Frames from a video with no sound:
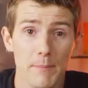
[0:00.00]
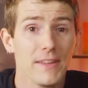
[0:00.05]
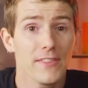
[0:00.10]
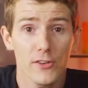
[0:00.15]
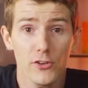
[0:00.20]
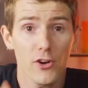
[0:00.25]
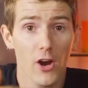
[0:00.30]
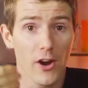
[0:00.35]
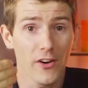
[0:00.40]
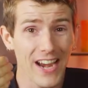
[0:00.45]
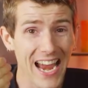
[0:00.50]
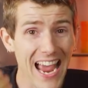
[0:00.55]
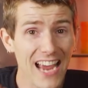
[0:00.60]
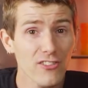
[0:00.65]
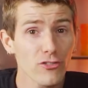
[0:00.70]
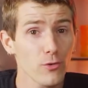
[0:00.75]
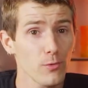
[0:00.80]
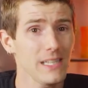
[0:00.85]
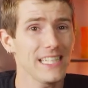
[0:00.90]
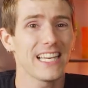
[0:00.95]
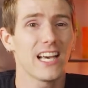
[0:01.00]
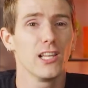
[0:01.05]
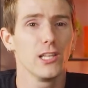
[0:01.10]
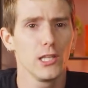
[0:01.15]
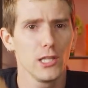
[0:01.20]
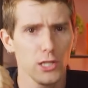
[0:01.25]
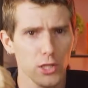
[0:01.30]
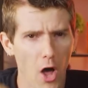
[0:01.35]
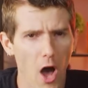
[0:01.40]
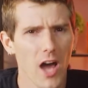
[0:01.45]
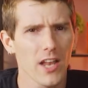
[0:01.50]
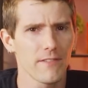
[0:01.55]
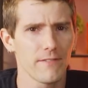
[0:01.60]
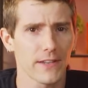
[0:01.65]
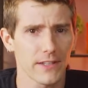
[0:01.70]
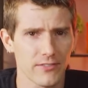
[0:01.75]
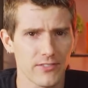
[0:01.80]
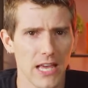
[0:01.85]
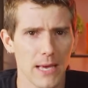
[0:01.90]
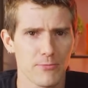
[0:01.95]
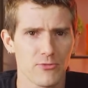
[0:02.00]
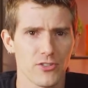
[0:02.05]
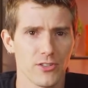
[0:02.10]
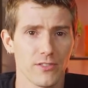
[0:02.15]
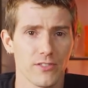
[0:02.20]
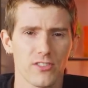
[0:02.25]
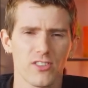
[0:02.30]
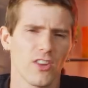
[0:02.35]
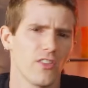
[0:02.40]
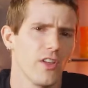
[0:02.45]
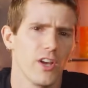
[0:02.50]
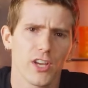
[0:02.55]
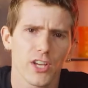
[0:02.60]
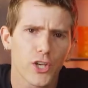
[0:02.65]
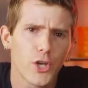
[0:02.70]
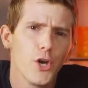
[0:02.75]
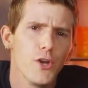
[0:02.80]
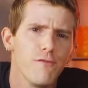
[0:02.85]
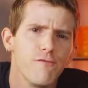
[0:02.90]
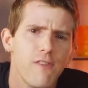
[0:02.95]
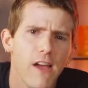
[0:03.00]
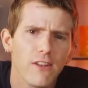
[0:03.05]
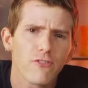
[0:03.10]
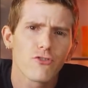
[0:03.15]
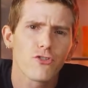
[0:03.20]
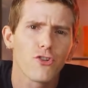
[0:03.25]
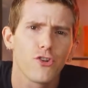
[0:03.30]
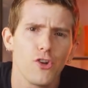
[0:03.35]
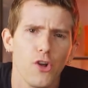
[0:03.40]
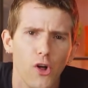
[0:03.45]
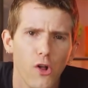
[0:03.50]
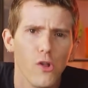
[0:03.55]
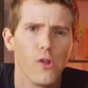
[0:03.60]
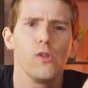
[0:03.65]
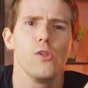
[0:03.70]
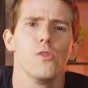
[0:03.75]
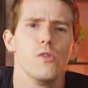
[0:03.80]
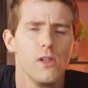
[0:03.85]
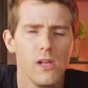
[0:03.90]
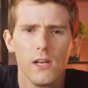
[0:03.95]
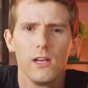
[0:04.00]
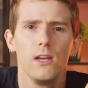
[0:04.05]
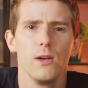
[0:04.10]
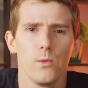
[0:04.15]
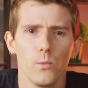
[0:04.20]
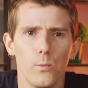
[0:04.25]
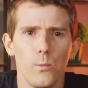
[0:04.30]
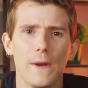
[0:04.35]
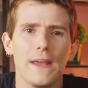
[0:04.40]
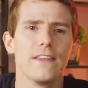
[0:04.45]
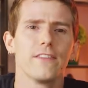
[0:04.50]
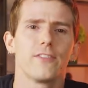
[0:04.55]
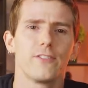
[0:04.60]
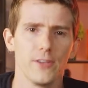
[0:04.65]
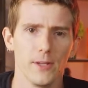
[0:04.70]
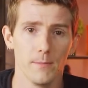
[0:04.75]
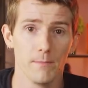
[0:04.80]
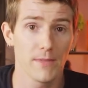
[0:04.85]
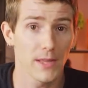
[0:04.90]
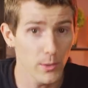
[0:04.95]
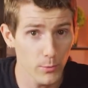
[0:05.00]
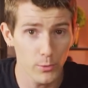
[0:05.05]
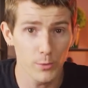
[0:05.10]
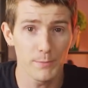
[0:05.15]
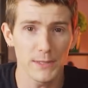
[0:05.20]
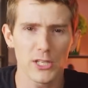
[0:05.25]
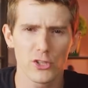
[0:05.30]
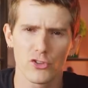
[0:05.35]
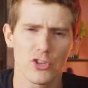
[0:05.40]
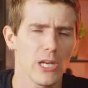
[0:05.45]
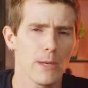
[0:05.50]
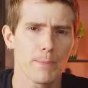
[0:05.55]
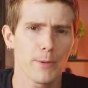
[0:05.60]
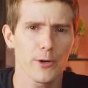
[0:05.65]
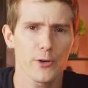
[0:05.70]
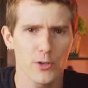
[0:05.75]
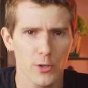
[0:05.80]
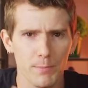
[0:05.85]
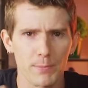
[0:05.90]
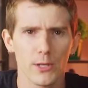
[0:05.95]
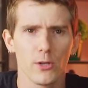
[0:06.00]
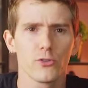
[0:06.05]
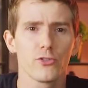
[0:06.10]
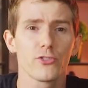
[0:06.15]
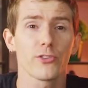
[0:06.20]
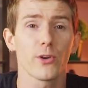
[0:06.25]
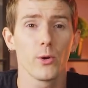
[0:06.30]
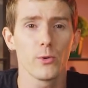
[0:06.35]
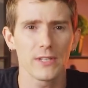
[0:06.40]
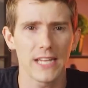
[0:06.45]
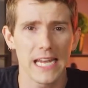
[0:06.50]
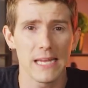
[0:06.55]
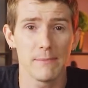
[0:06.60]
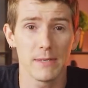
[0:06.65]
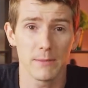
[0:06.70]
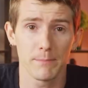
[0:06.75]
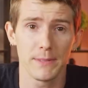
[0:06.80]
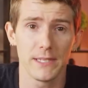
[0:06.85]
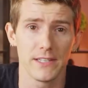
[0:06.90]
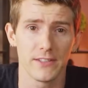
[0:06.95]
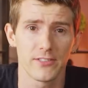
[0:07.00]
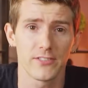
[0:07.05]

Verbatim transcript: mean, there are actually a lot of exceptions to the conventional wisdom that it would be cheaper to build your own gaming P